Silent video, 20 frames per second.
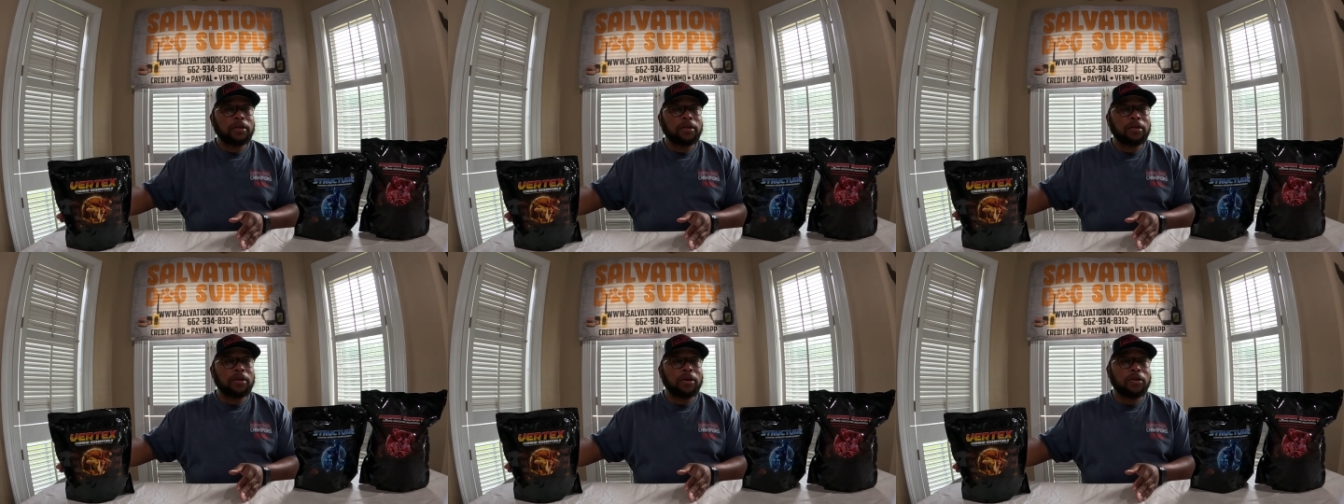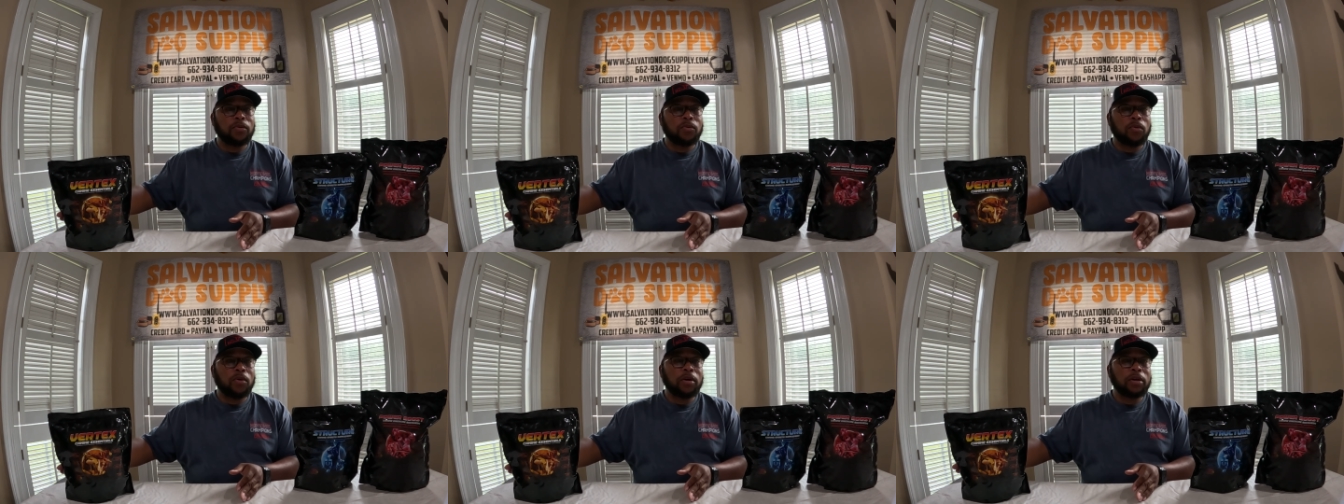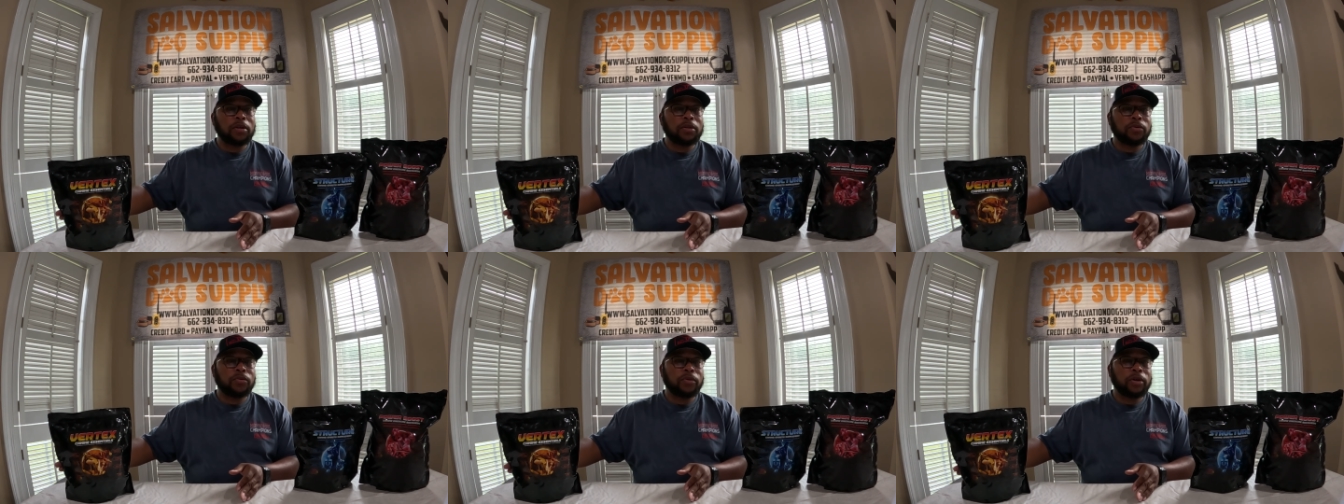You know, one
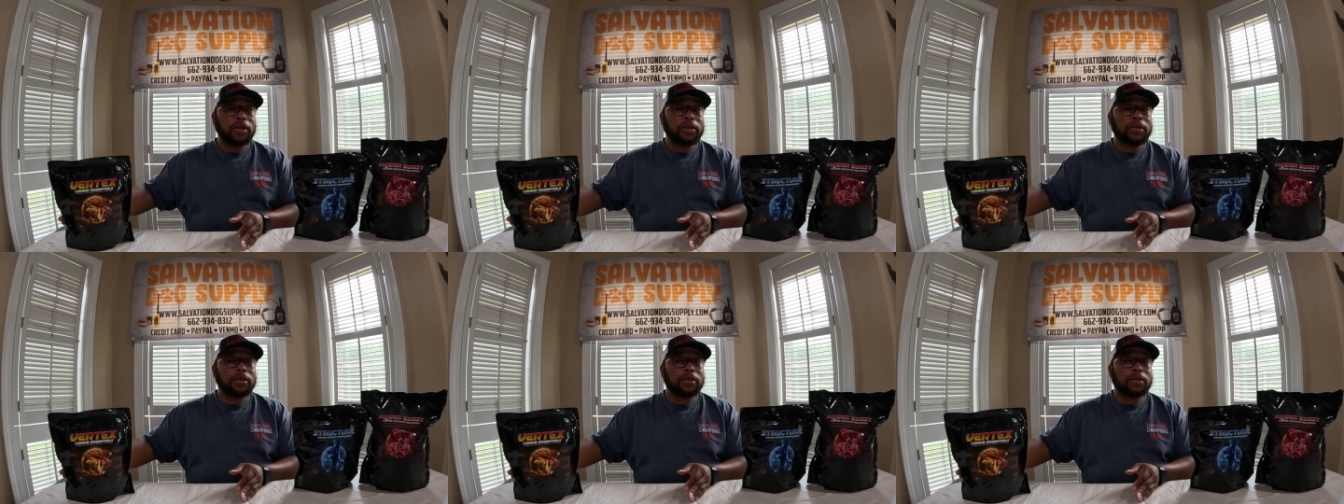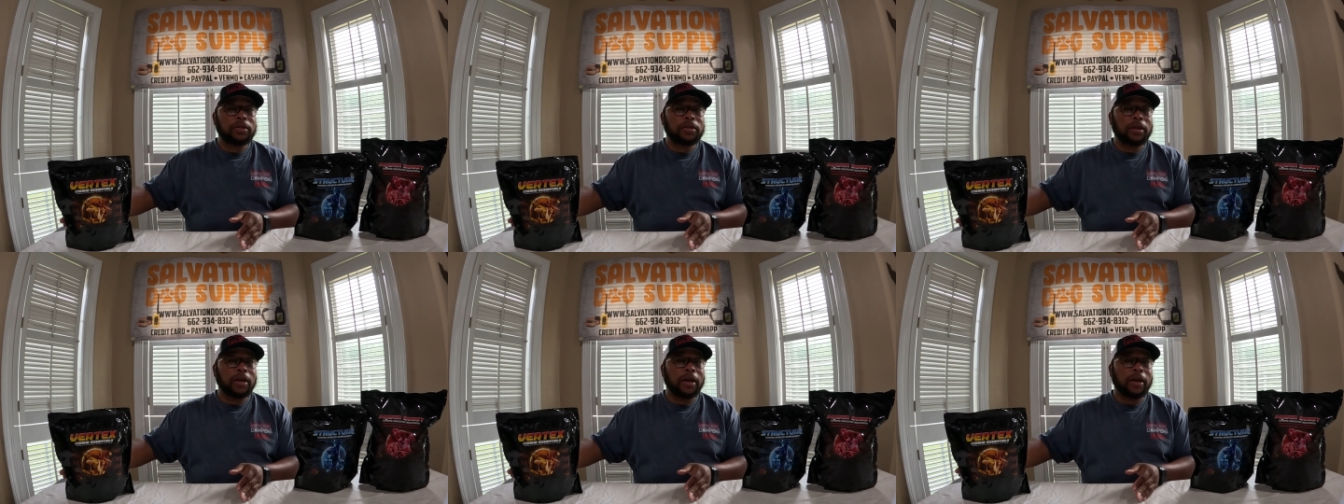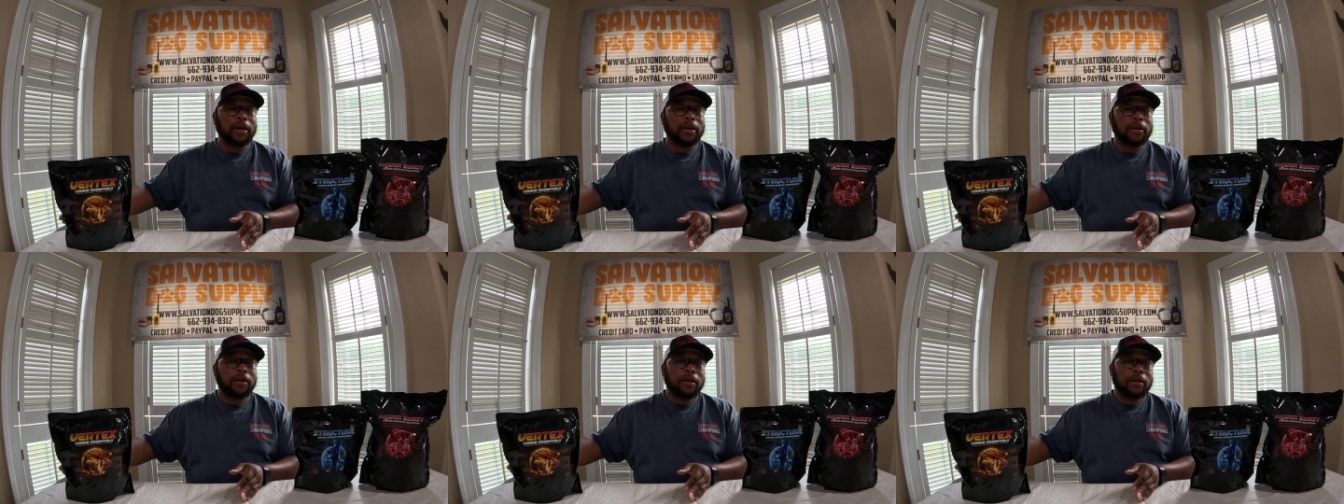of the reasons
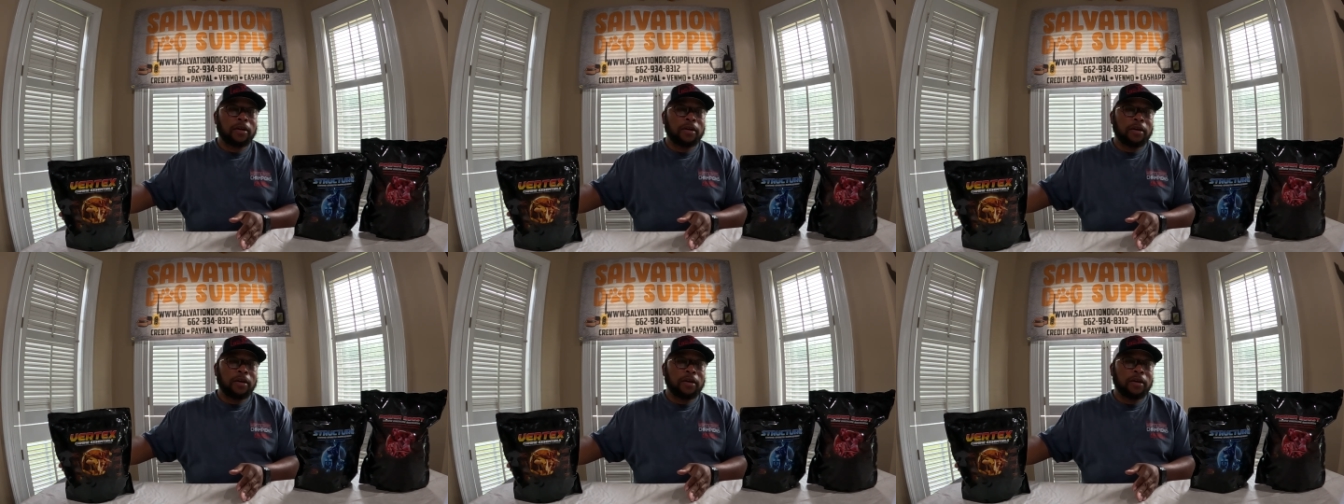that